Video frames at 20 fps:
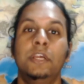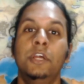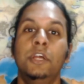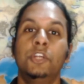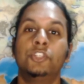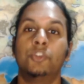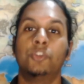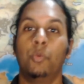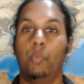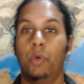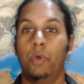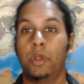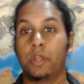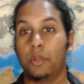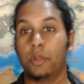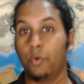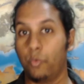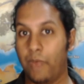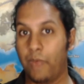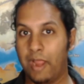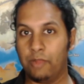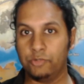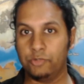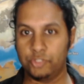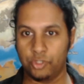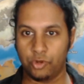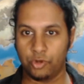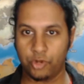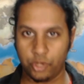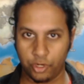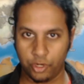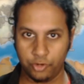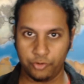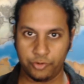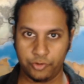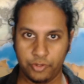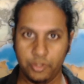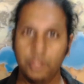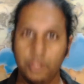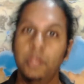to work around your code,
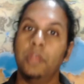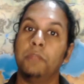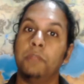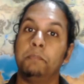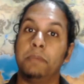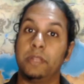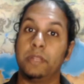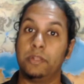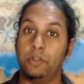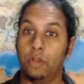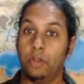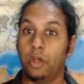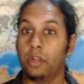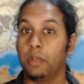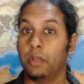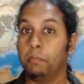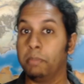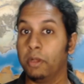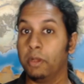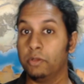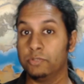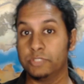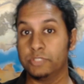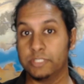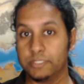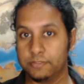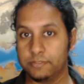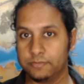but not oppose it.